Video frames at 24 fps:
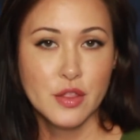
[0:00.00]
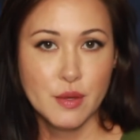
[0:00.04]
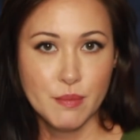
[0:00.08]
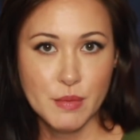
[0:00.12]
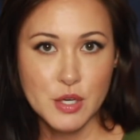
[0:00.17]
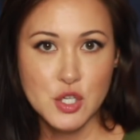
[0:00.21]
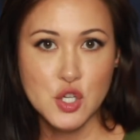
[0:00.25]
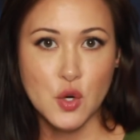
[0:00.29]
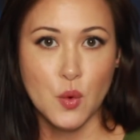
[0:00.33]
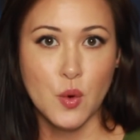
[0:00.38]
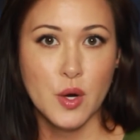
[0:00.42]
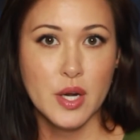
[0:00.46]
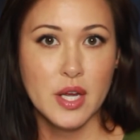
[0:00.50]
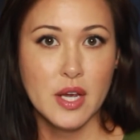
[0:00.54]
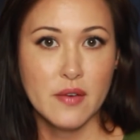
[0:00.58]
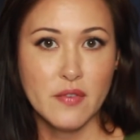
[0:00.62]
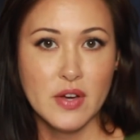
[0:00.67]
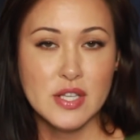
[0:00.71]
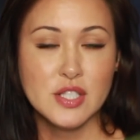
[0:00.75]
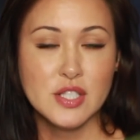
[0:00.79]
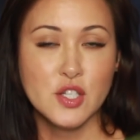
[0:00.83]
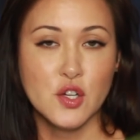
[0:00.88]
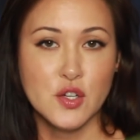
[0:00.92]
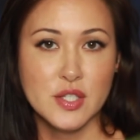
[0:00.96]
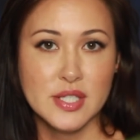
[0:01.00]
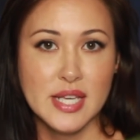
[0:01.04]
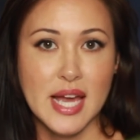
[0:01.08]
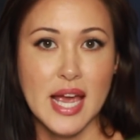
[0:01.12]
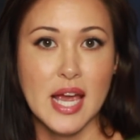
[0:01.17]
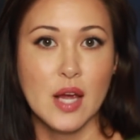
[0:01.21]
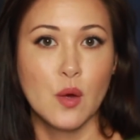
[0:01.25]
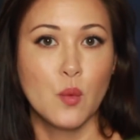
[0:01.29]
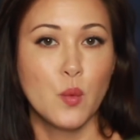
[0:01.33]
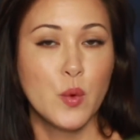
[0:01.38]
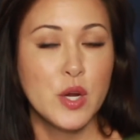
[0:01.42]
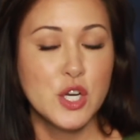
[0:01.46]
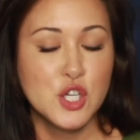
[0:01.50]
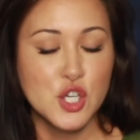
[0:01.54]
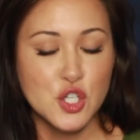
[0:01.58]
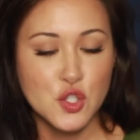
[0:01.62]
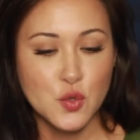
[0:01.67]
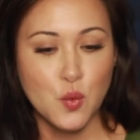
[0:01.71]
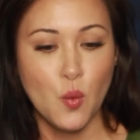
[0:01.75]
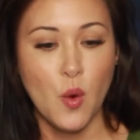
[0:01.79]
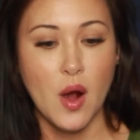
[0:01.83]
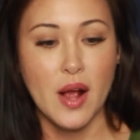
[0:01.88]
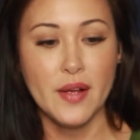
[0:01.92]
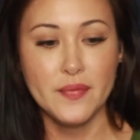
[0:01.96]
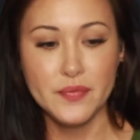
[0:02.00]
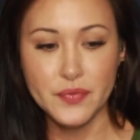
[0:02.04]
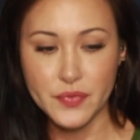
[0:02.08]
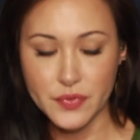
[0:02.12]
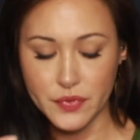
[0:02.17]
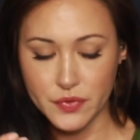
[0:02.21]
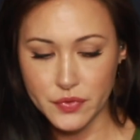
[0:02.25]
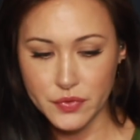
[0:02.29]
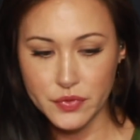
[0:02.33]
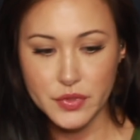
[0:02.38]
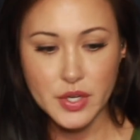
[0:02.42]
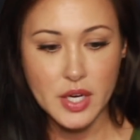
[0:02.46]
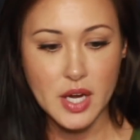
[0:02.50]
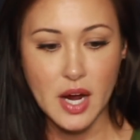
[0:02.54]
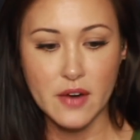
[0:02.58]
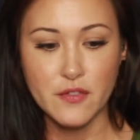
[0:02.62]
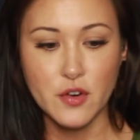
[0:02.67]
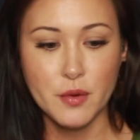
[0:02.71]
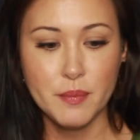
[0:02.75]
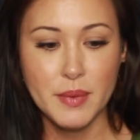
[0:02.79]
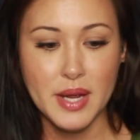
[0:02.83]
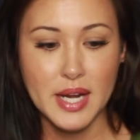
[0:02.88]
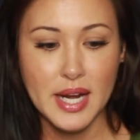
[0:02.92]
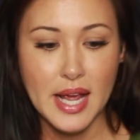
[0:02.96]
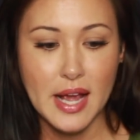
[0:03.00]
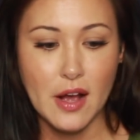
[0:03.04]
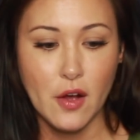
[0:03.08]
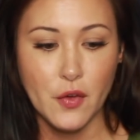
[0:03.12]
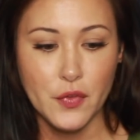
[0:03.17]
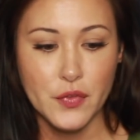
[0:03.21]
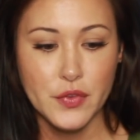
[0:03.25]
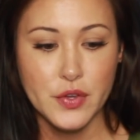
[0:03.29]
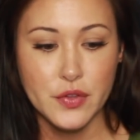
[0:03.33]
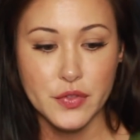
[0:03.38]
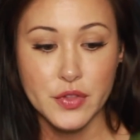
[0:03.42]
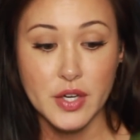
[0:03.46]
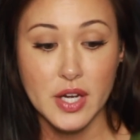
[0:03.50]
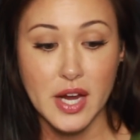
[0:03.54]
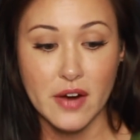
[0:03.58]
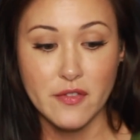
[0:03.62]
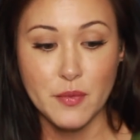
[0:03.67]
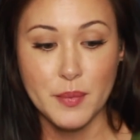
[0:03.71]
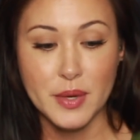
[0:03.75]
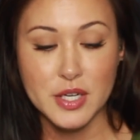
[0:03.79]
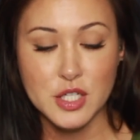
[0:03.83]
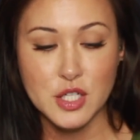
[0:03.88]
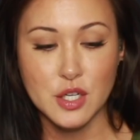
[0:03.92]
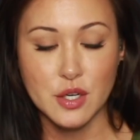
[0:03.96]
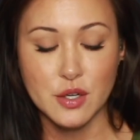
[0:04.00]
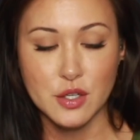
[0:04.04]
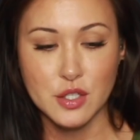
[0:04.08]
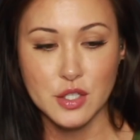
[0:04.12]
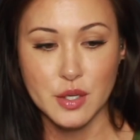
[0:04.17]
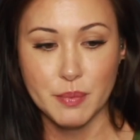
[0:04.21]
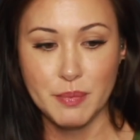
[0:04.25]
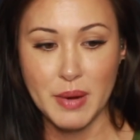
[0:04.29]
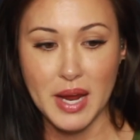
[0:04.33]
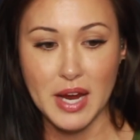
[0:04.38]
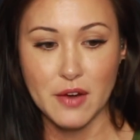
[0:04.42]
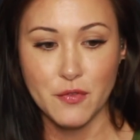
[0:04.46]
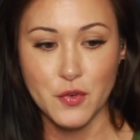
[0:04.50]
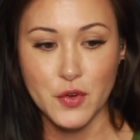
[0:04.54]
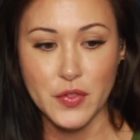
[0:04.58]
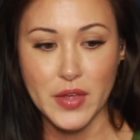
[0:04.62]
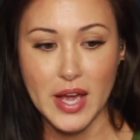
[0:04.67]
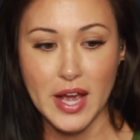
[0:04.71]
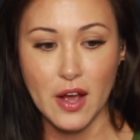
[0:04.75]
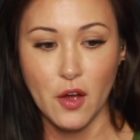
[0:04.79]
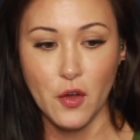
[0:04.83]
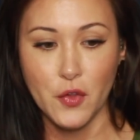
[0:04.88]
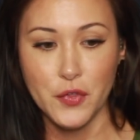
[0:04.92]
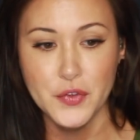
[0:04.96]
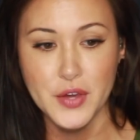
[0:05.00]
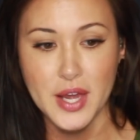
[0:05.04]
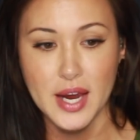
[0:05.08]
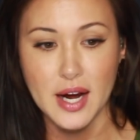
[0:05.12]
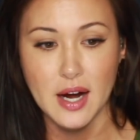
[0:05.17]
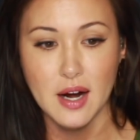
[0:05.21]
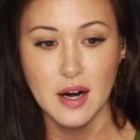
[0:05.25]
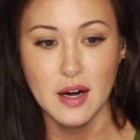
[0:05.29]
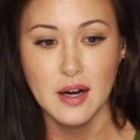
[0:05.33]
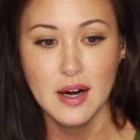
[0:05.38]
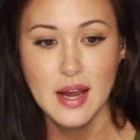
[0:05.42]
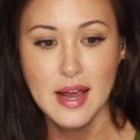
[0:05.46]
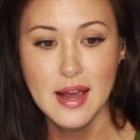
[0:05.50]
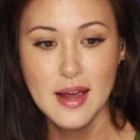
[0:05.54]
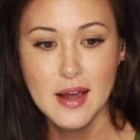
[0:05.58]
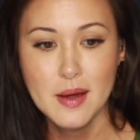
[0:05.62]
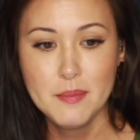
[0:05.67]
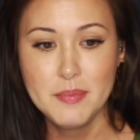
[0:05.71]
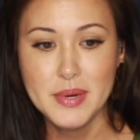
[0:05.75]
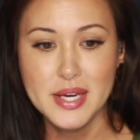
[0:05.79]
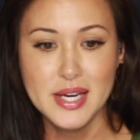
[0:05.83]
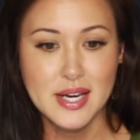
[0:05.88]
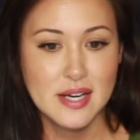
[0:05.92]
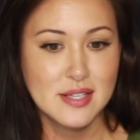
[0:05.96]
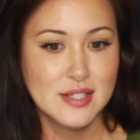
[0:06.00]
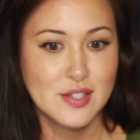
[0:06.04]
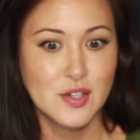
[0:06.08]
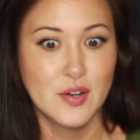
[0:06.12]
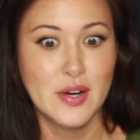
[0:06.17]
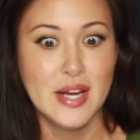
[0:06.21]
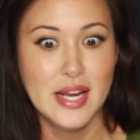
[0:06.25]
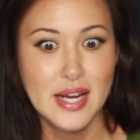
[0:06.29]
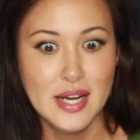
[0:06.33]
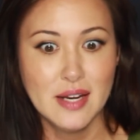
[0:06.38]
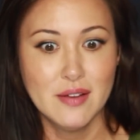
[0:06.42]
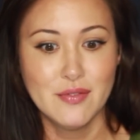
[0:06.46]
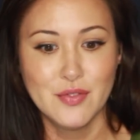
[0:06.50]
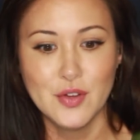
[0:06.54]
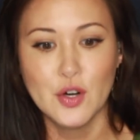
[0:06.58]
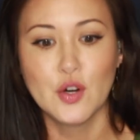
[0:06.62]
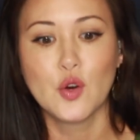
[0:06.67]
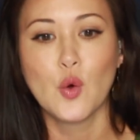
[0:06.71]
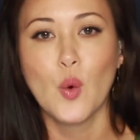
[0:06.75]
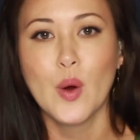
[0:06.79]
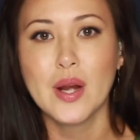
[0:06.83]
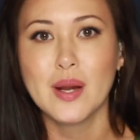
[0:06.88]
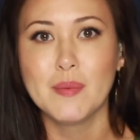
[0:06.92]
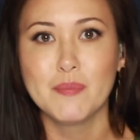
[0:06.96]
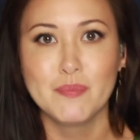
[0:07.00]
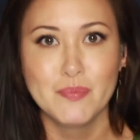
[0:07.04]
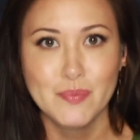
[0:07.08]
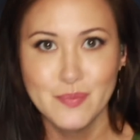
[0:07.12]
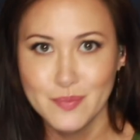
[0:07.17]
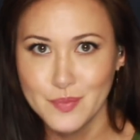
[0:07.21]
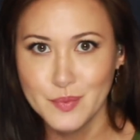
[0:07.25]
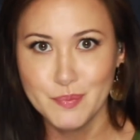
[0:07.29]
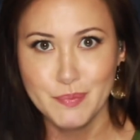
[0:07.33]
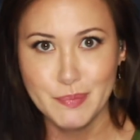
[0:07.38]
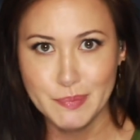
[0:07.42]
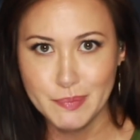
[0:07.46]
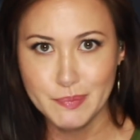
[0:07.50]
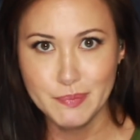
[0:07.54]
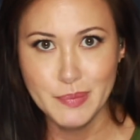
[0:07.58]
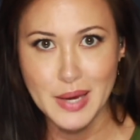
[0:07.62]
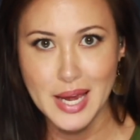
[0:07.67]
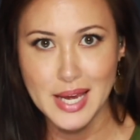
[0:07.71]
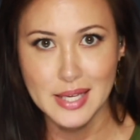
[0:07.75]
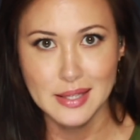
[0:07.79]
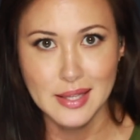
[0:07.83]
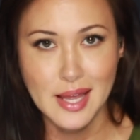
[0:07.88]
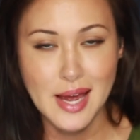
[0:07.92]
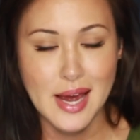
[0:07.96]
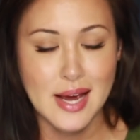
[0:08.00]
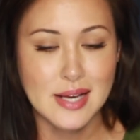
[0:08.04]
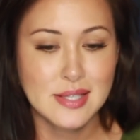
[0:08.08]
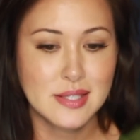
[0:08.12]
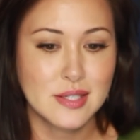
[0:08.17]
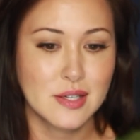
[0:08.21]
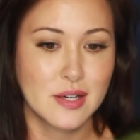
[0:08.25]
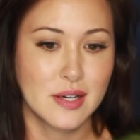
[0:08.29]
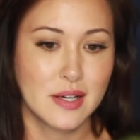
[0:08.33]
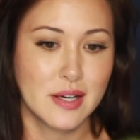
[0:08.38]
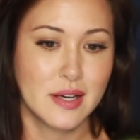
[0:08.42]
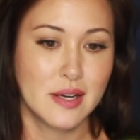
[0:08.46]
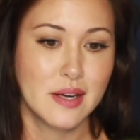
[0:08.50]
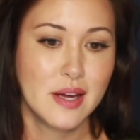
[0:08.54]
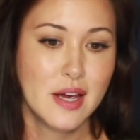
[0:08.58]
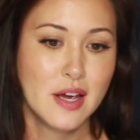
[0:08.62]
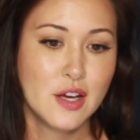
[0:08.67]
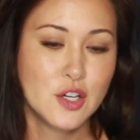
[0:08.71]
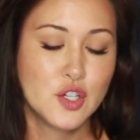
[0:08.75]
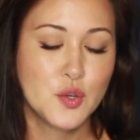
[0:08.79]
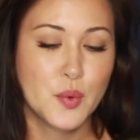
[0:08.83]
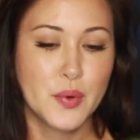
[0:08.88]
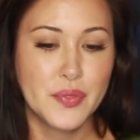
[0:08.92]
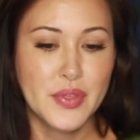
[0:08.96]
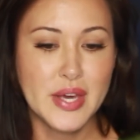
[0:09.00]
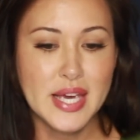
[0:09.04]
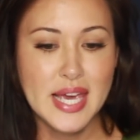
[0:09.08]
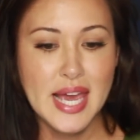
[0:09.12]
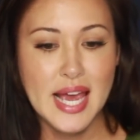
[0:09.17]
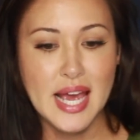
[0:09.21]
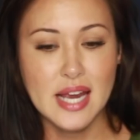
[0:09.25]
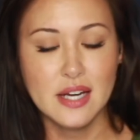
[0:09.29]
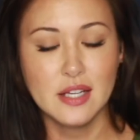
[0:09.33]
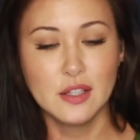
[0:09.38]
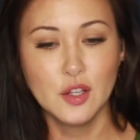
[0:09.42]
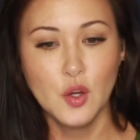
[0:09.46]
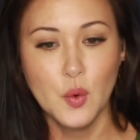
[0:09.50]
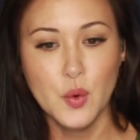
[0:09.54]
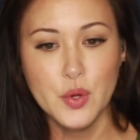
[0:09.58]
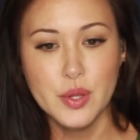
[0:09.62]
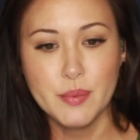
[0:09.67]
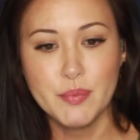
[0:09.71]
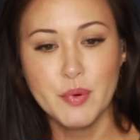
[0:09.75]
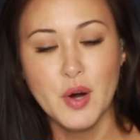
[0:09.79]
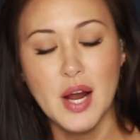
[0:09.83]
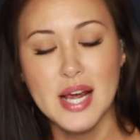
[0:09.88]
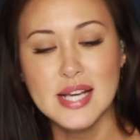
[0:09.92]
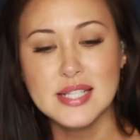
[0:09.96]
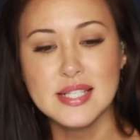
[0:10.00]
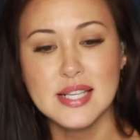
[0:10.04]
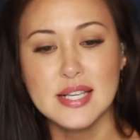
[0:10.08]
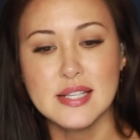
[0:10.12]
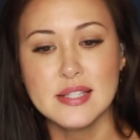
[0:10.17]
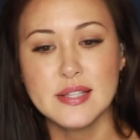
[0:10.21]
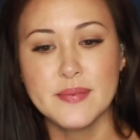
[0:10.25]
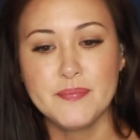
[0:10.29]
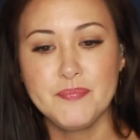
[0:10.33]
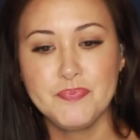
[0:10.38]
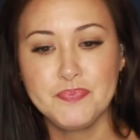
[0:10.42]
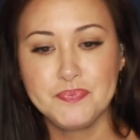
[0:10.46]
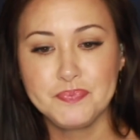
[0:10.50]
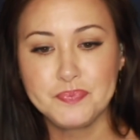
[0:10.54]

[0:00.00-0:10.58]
The majority of us are saying we just want the government help, the government to pay for the health care because they're going to pay less. They're going to do what they can to lower the prices.